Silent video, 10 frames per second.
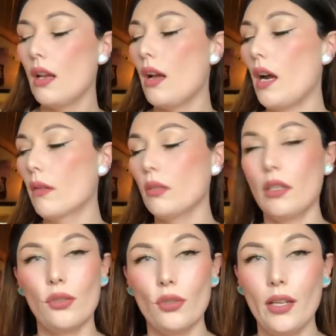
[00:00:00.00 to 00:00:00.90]
I really
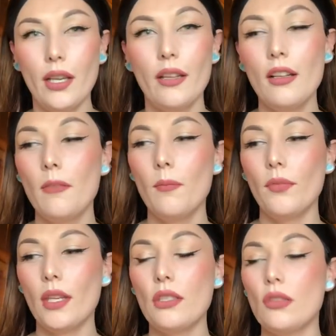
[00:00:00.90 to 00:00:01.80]
enjoy it.
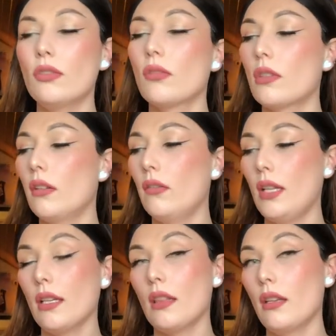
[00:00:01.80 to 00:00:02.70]
They do sort of
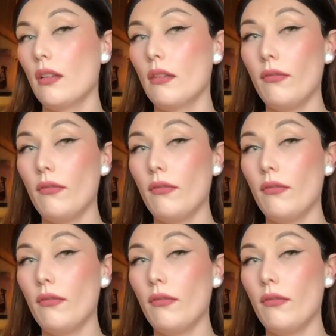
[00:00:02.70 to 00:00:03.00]
like the